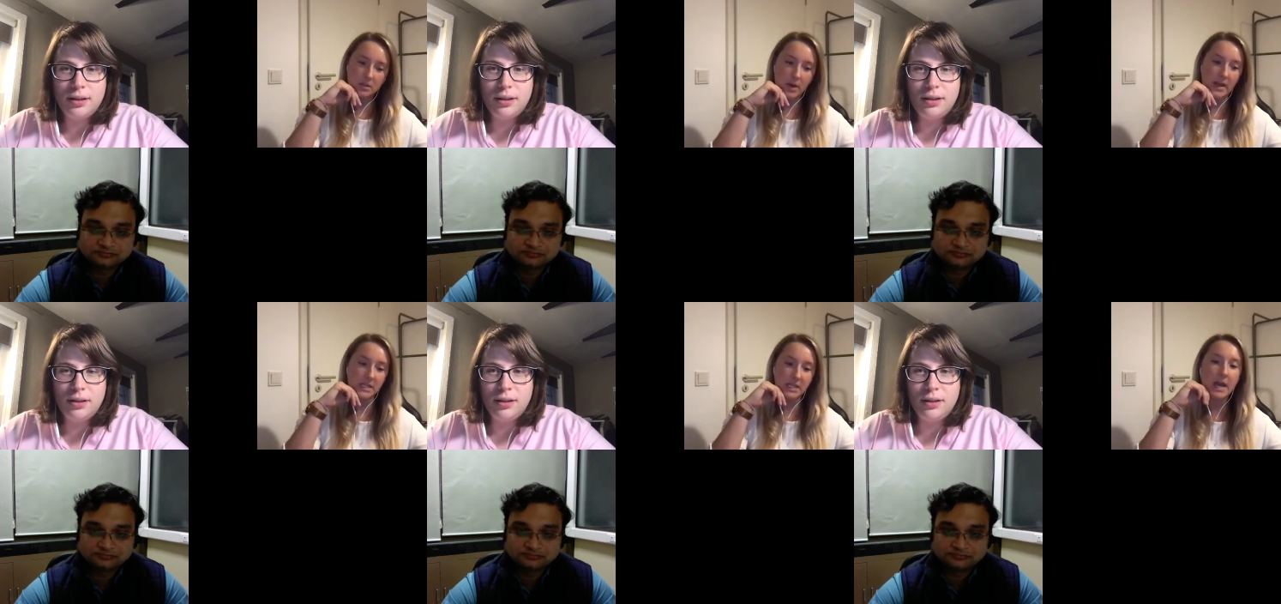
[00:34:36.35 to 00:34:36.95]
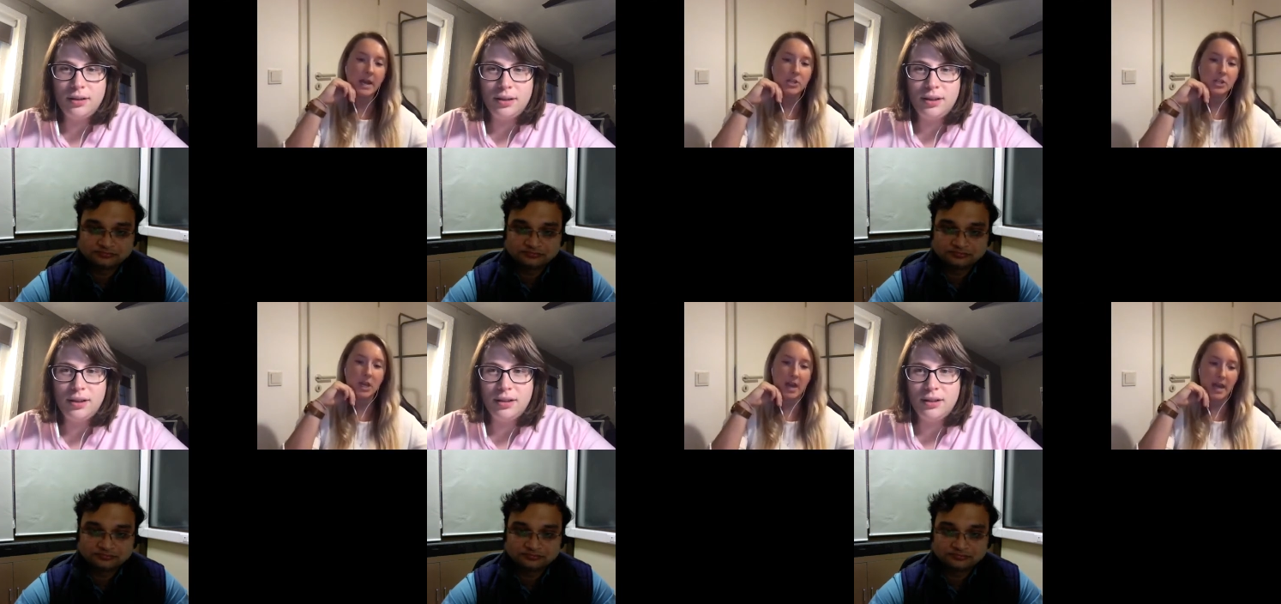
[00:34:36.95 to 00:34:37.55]

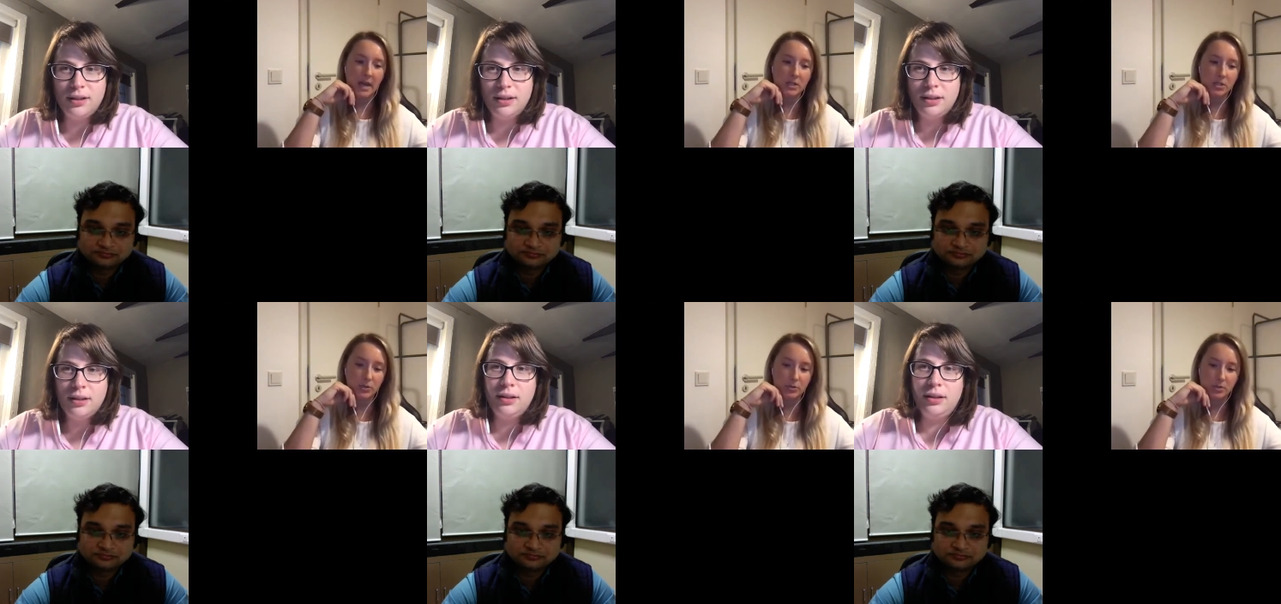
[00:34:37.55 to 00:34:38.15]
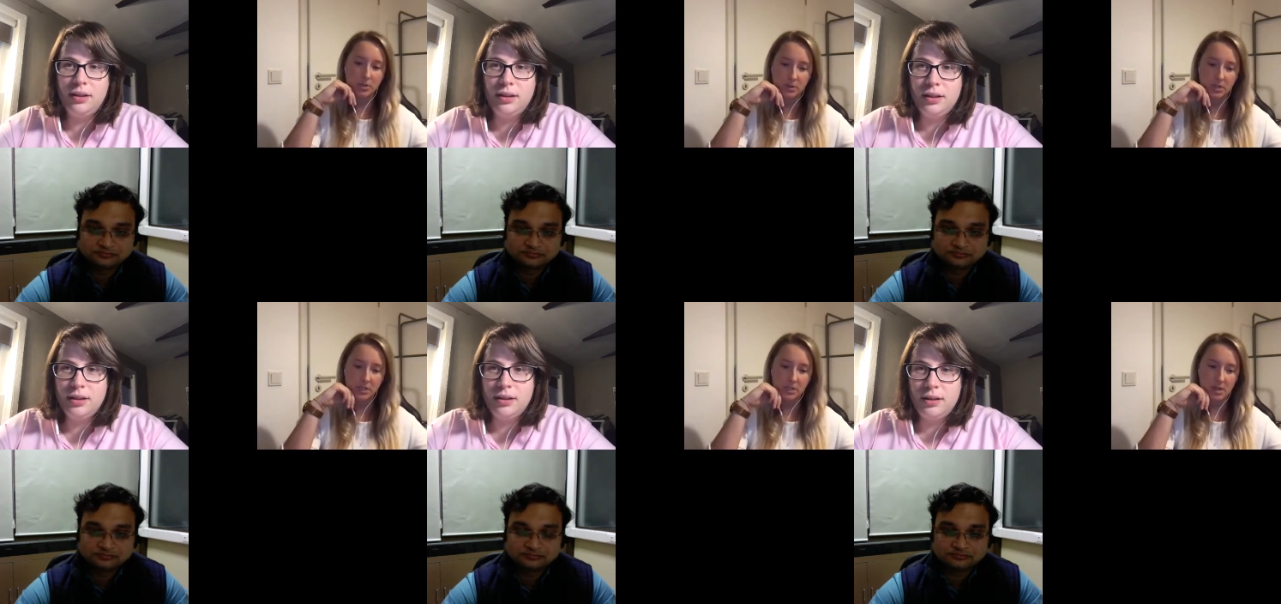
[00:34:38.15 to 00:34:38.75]
Speaker 1: I had two
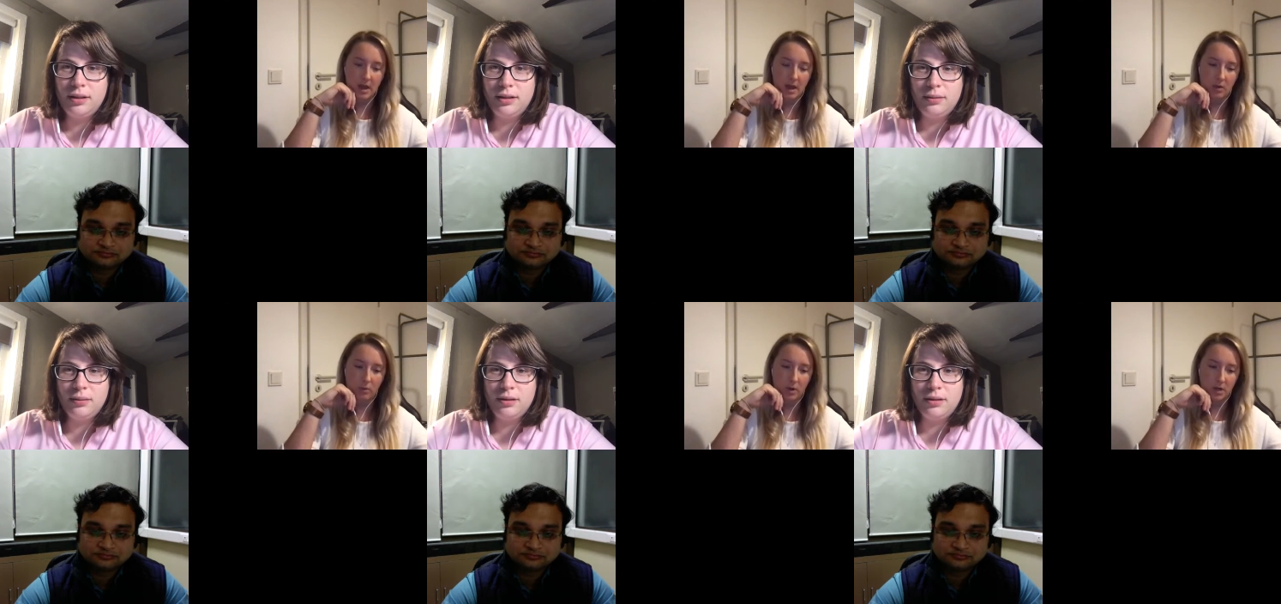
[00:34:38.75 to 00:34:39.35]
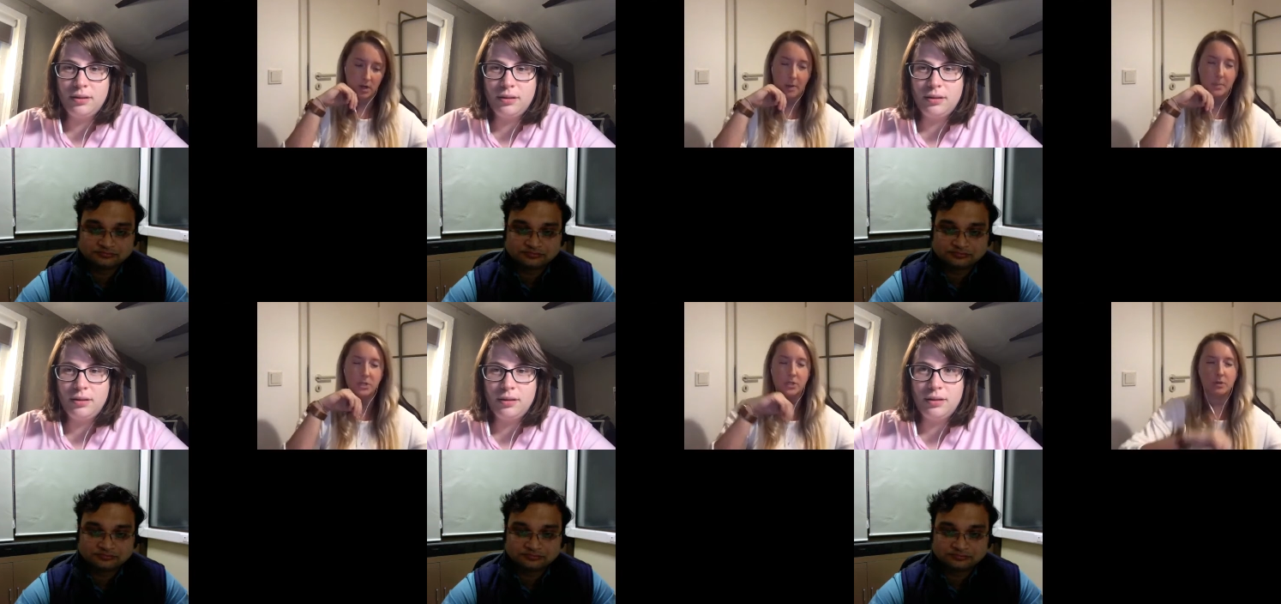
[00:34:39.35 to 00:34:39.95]
students that were going to come
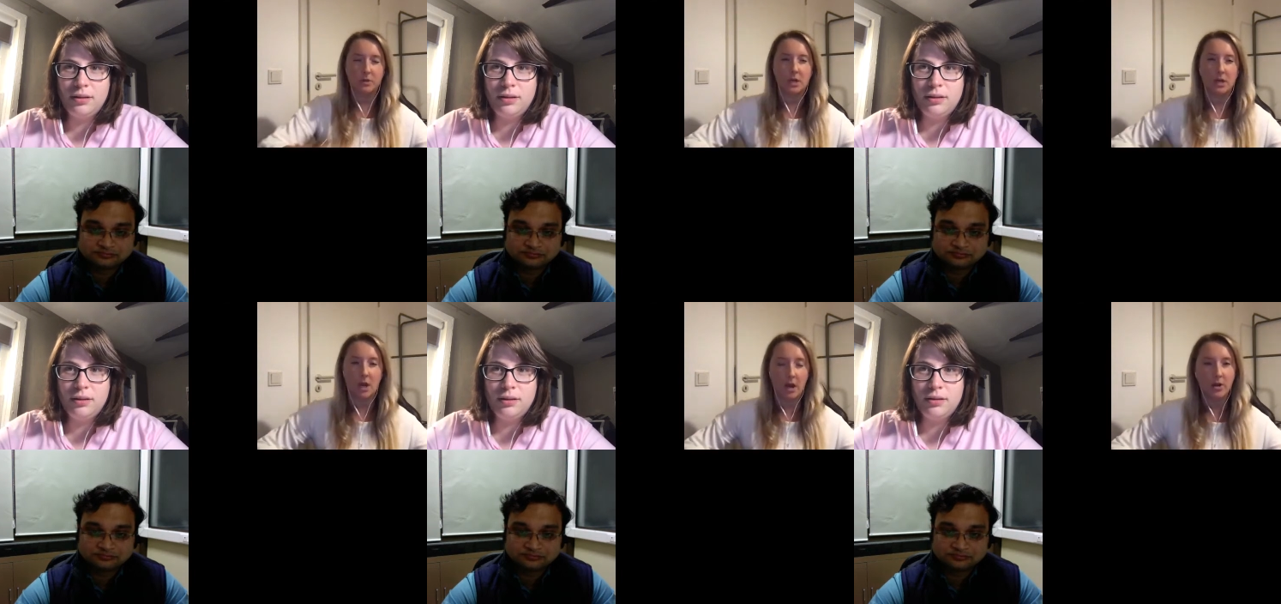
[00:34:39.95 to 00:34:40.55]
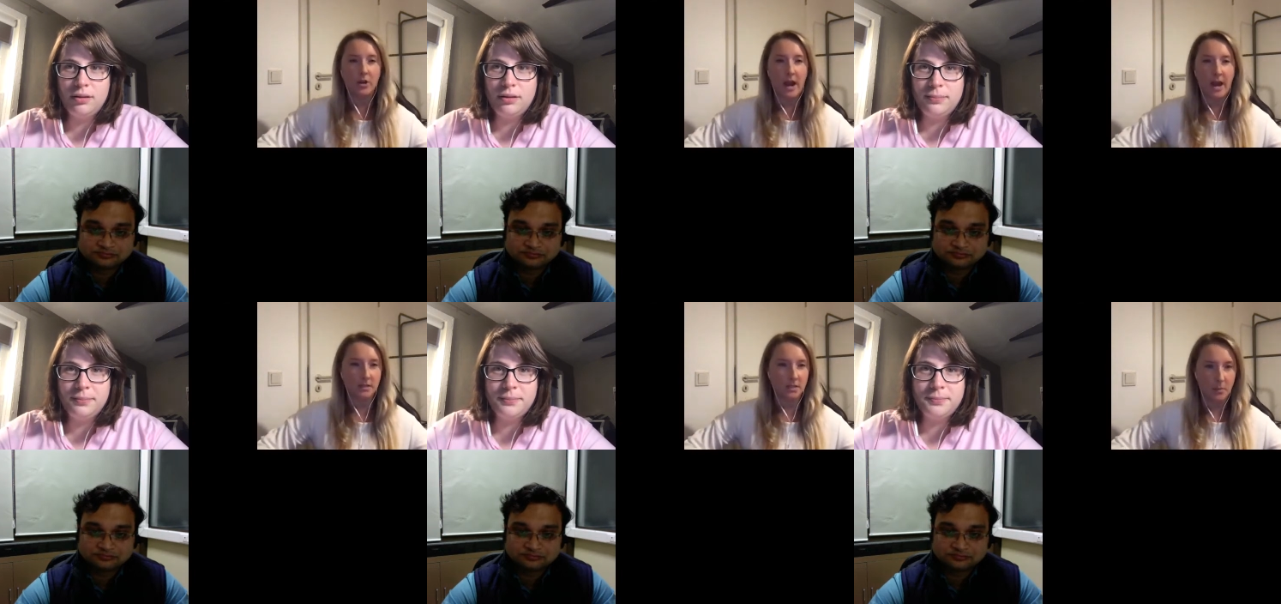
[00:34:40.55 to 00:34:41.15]
and do an
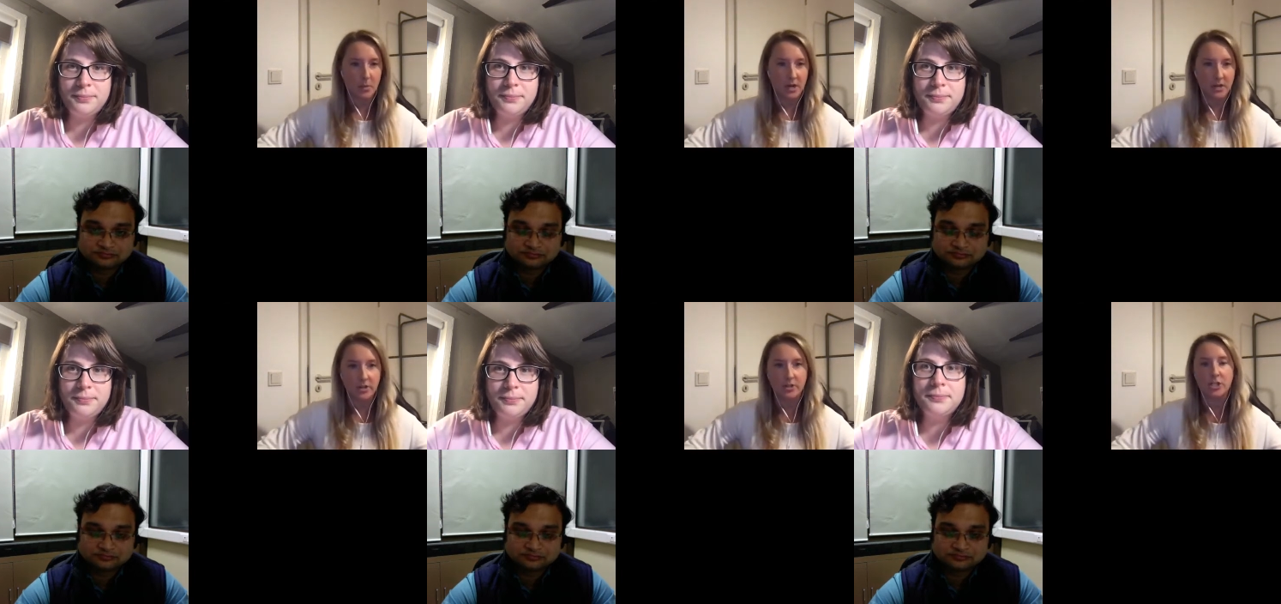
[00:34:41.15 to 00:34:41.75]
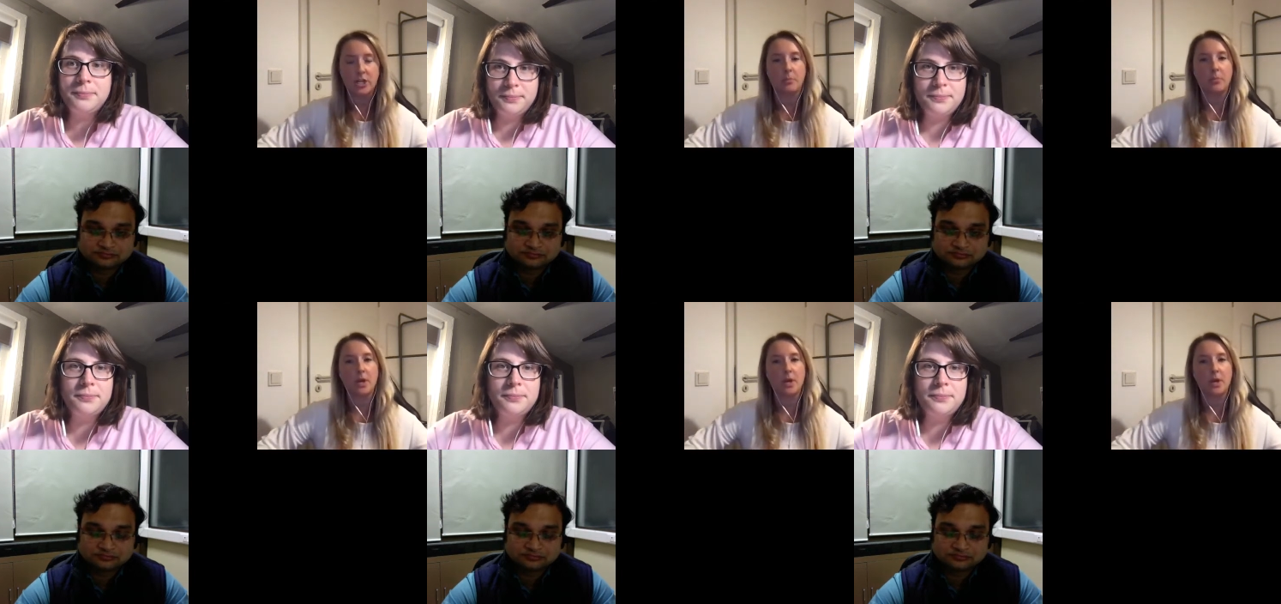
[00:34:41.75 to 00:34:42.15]
undergrad summer internship